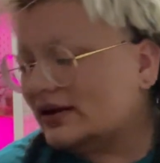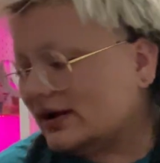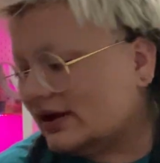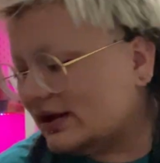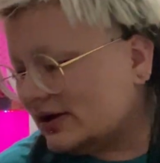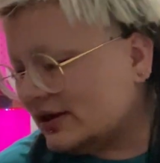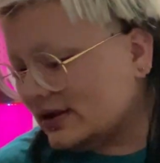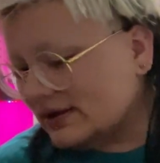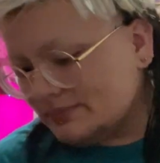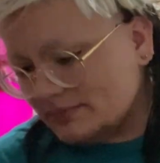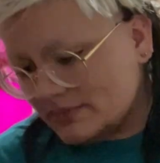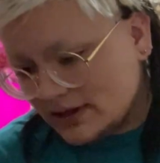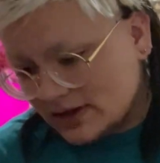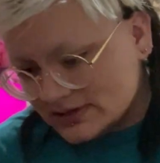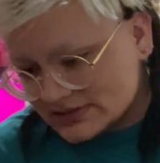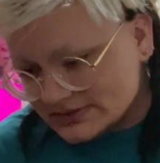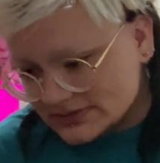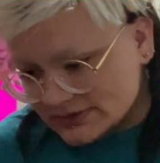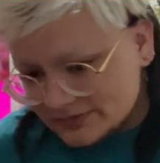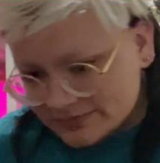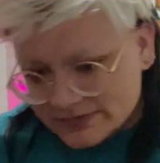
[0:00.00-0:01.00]

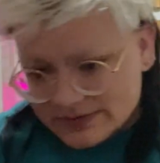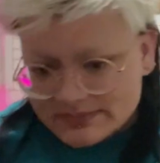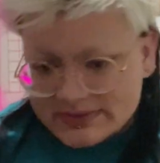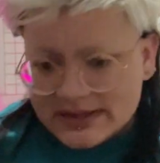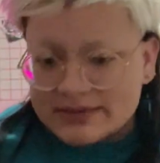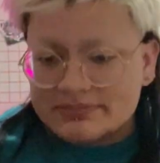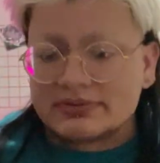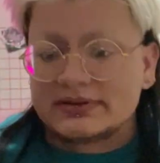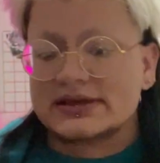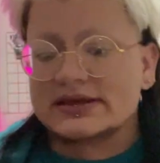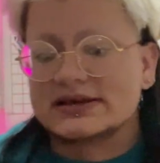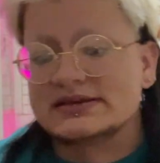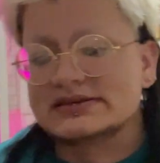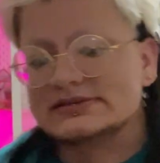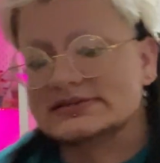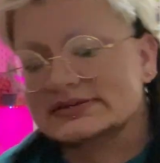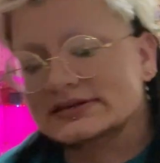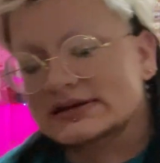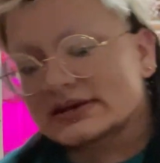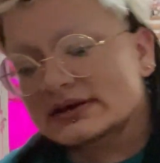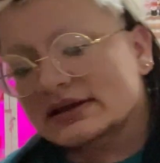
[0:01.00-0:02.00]
Also from that
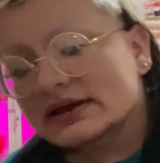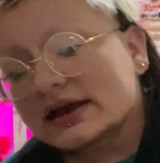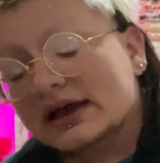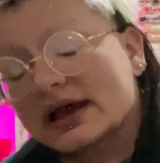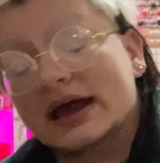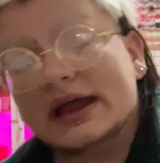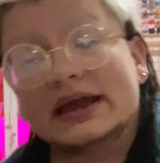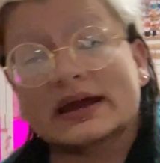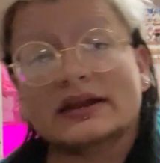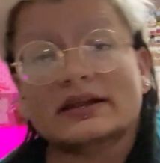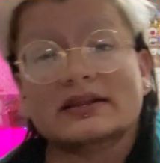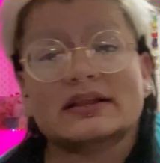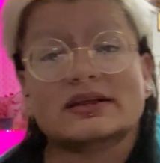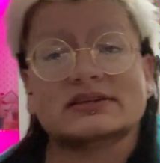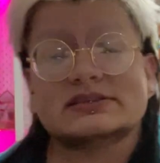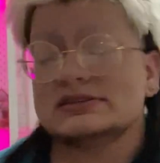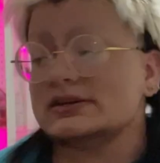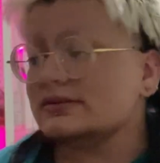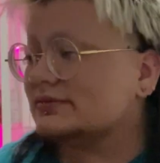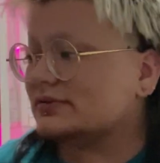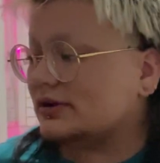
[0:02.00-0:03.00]
place, I got a lot of
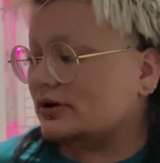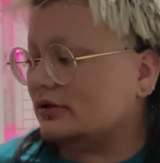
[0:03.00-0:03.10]
stuff.